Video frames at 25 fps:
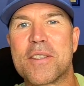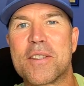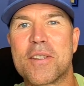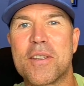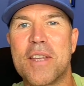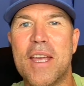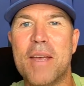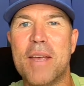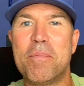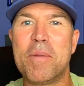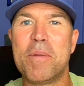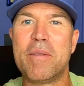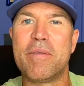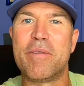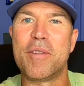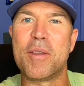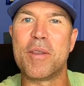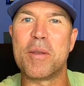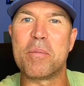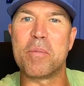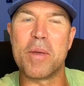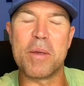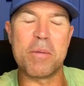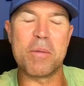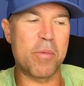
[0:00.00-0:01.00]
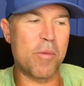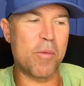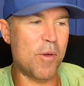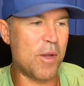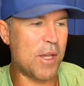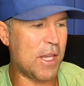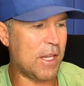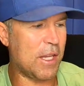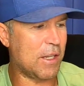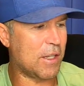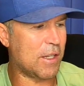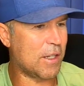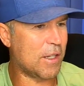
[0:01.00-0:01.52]
So happy for the big boy.
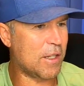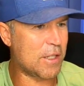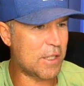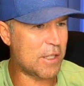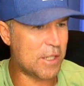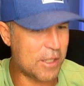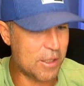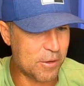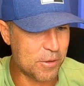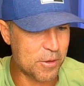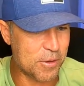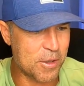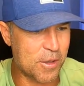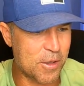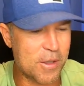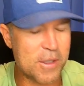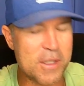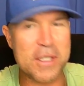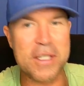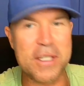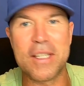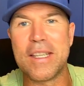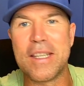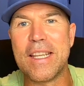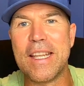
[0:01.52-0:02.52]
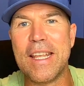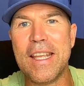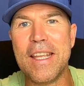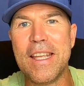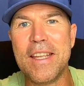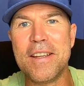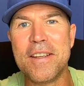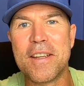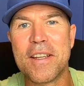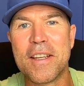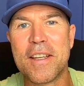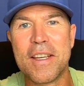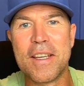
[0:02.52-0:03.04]
He did his little dance at the
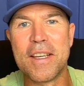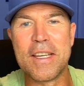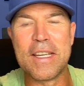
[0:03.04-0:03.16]
end.